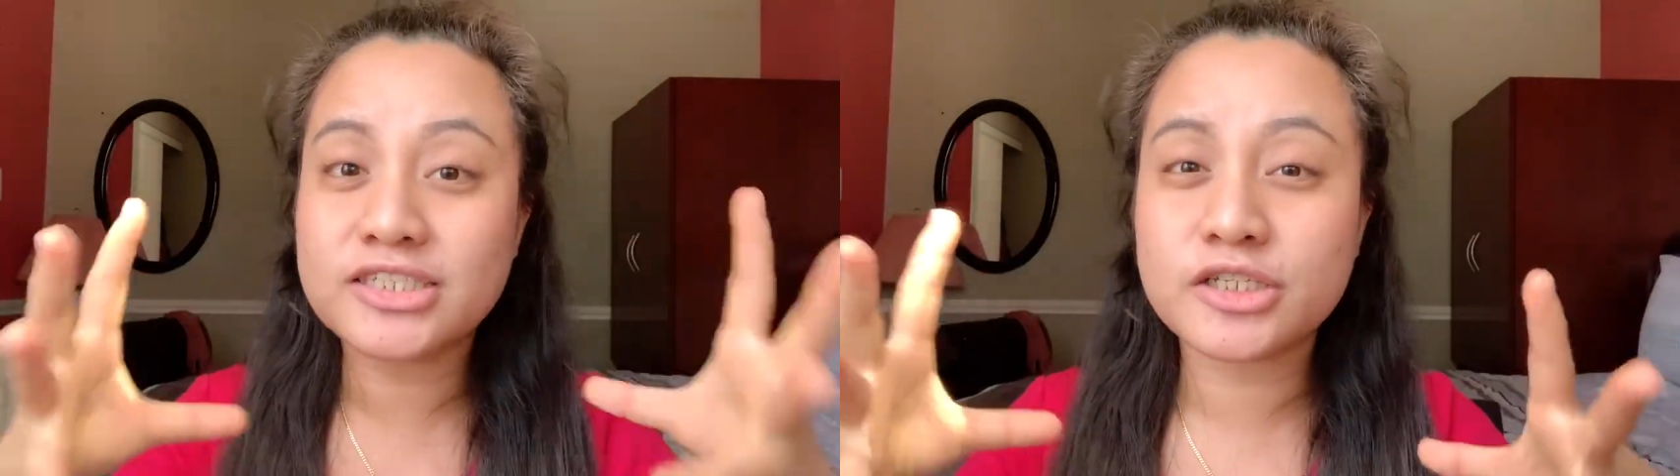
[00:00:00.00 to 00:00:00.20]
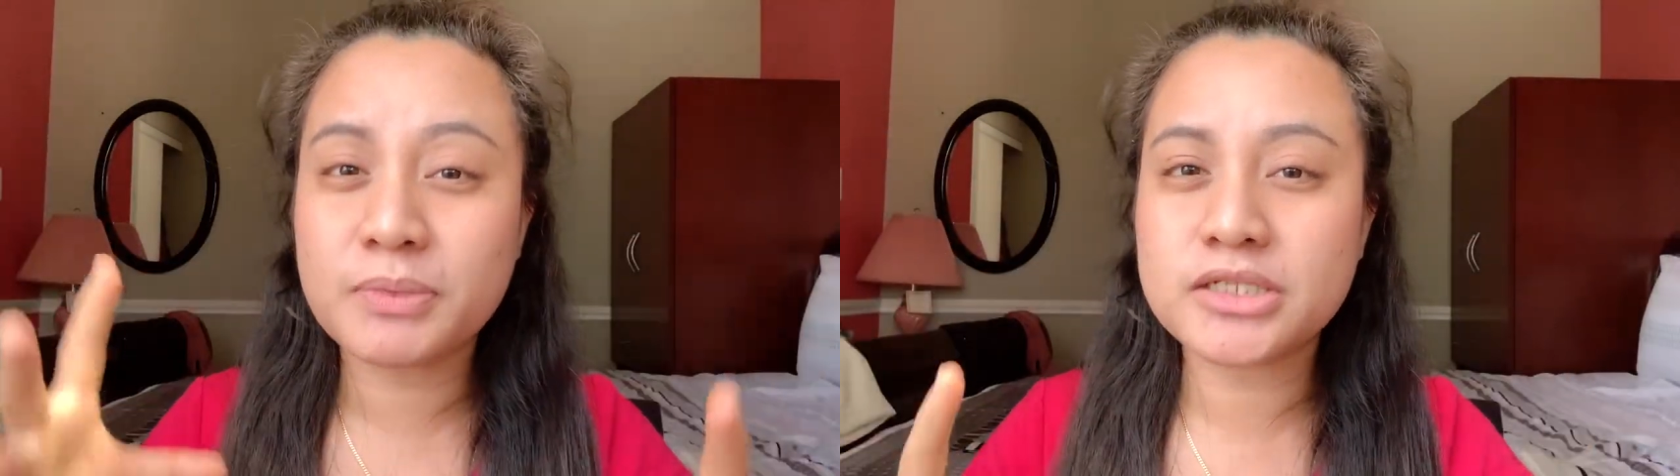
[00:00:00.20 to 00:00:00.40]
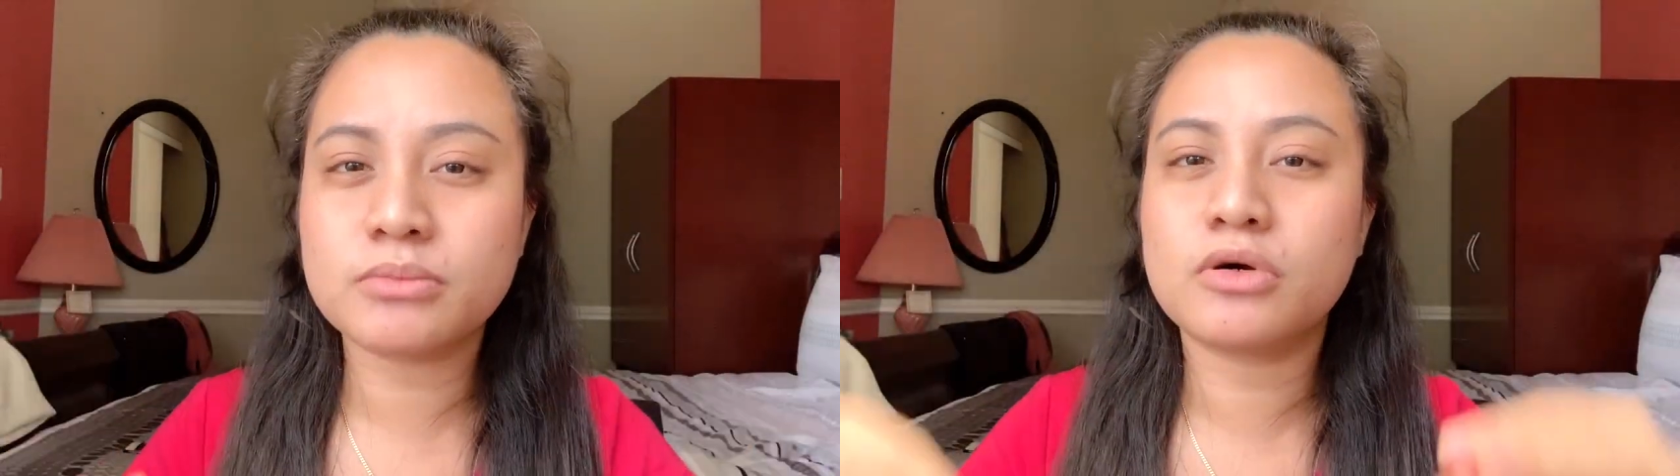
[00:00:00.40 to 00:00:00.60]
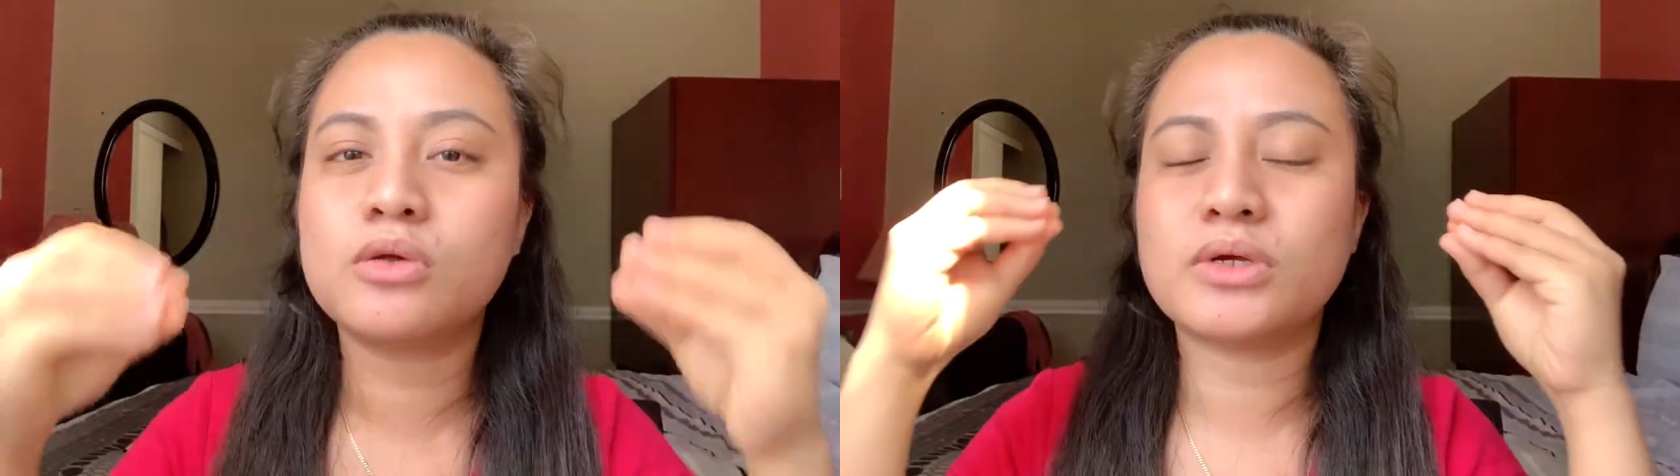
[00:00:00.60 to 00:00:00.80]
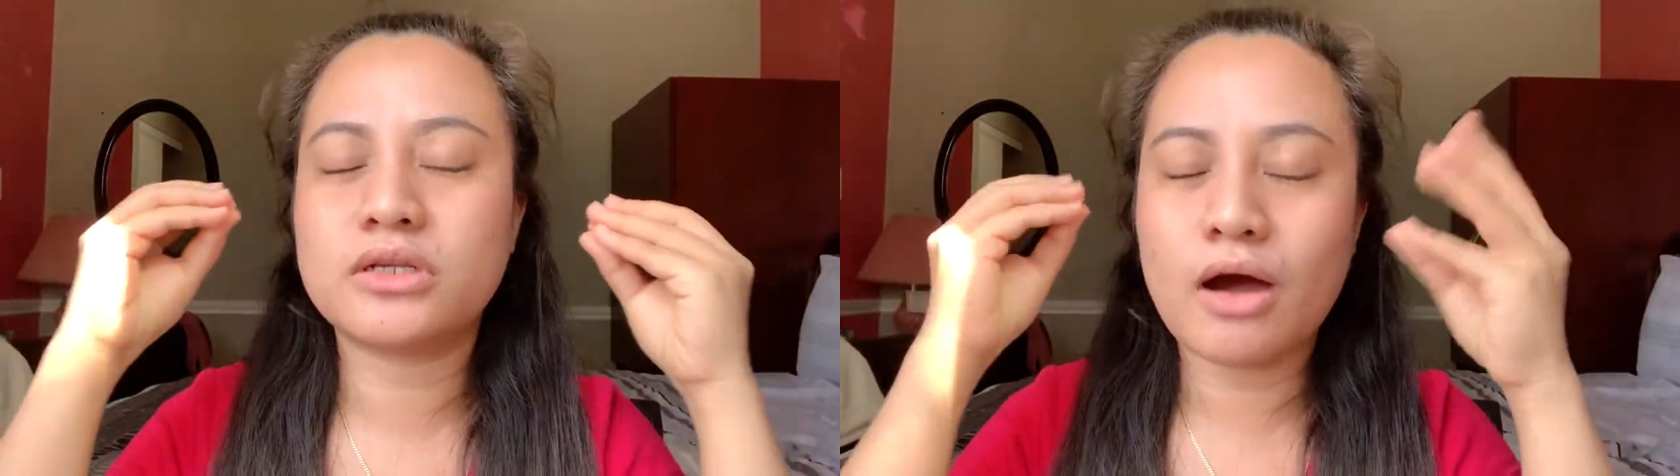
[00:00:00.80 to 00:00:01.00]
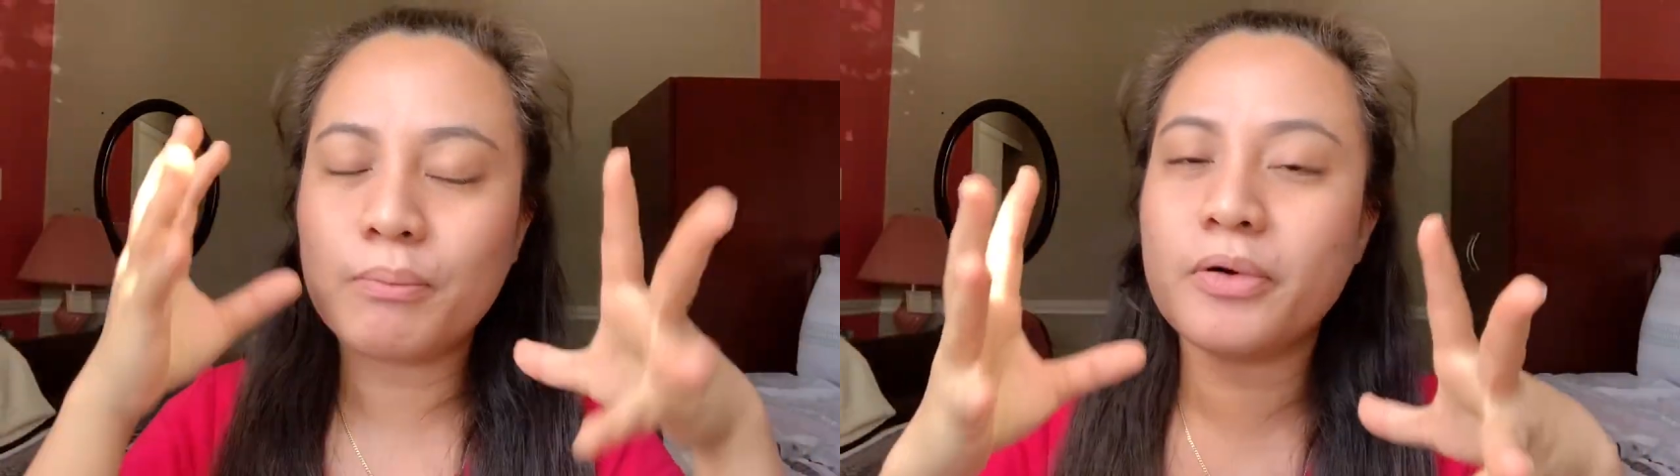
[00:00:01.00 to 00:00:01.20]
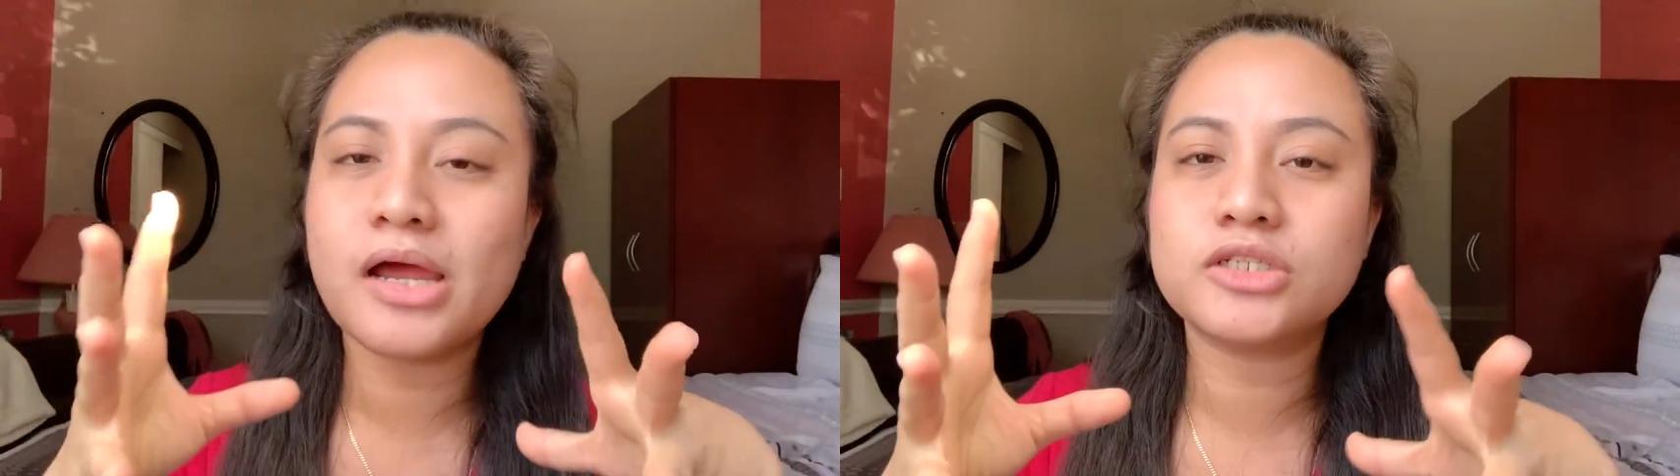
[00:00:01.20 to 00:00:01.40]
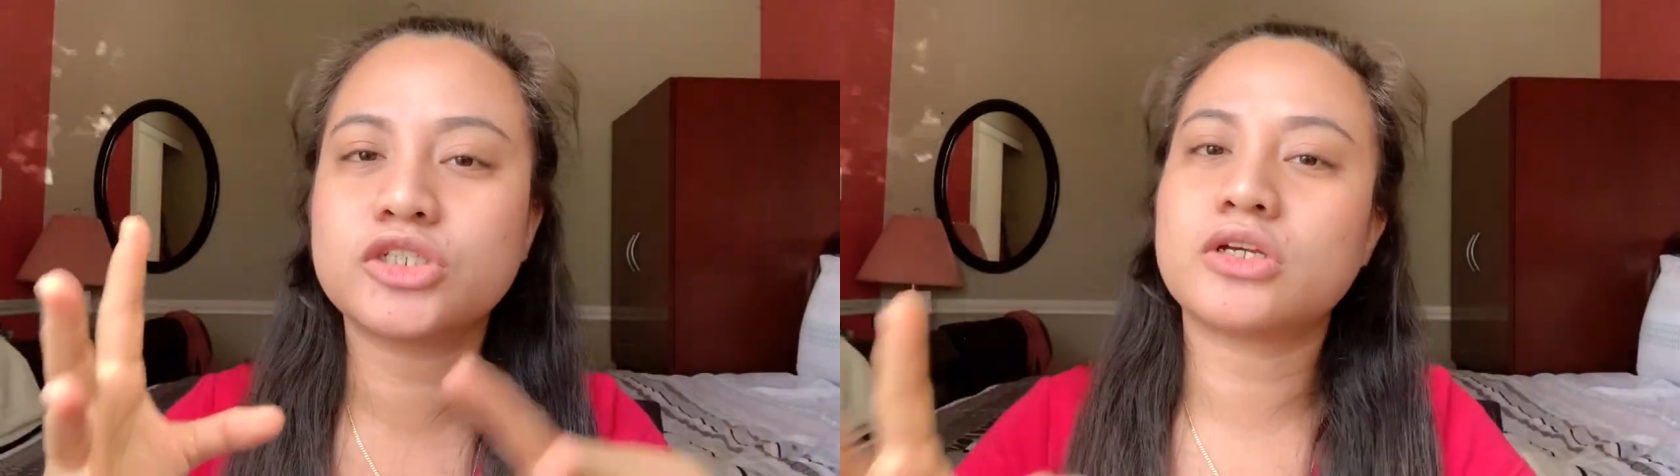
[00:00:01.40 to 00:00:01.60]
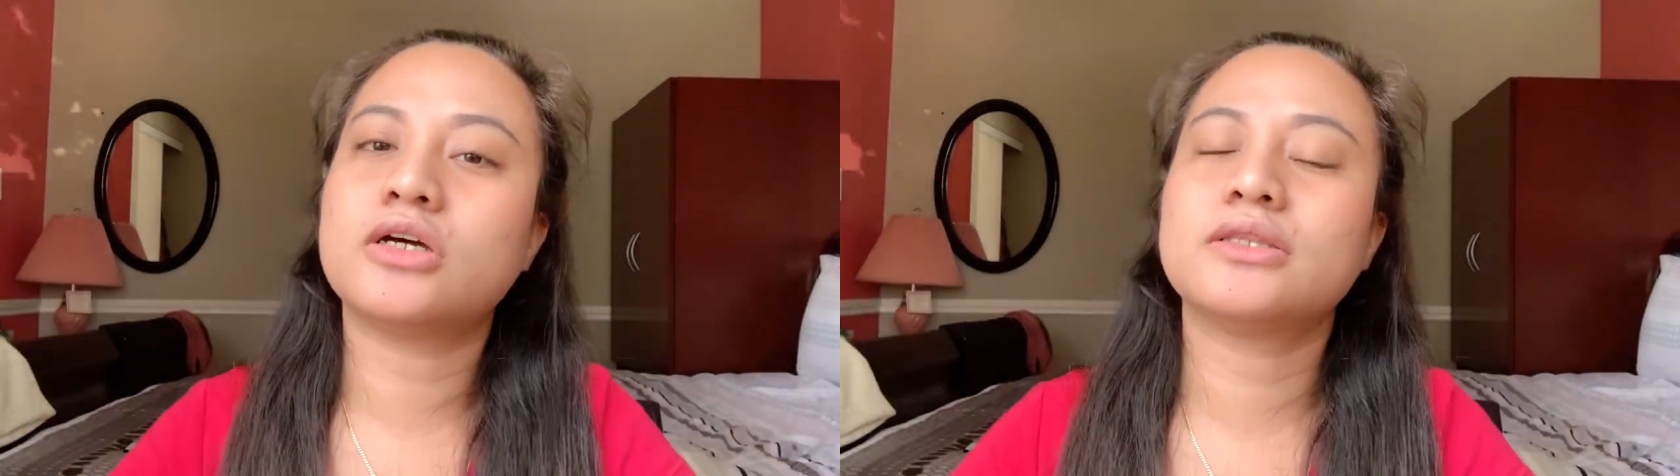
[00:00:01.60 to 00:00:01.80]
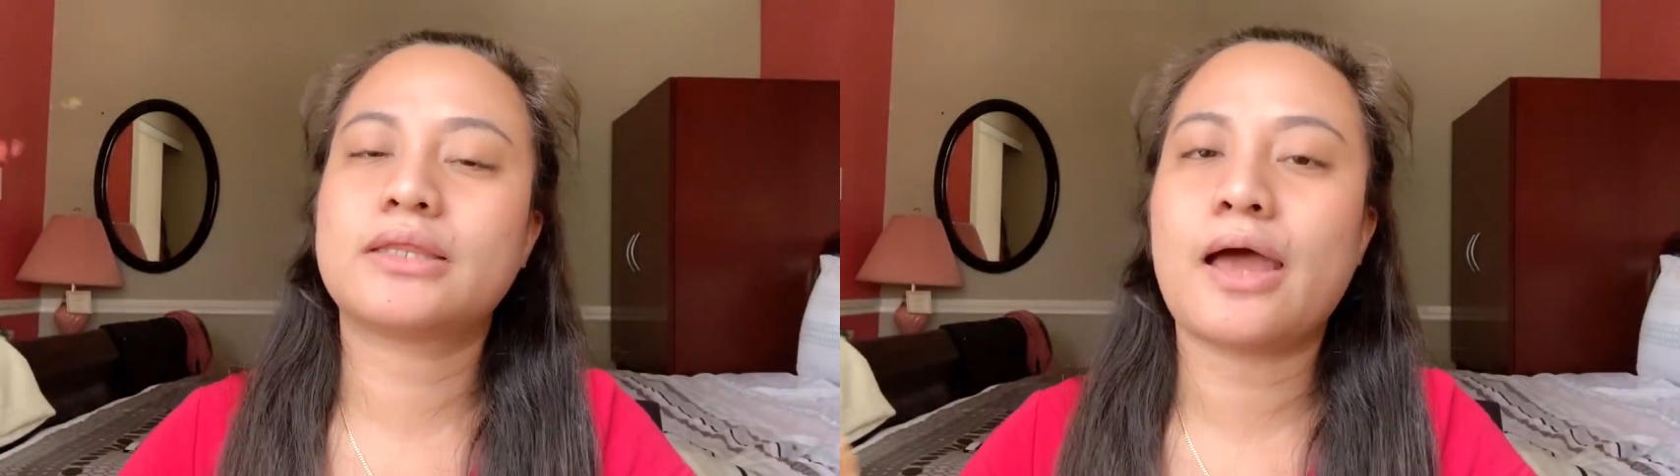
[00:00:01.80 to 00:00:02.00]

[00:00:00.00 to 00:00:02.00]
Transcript: as possible with comprehension.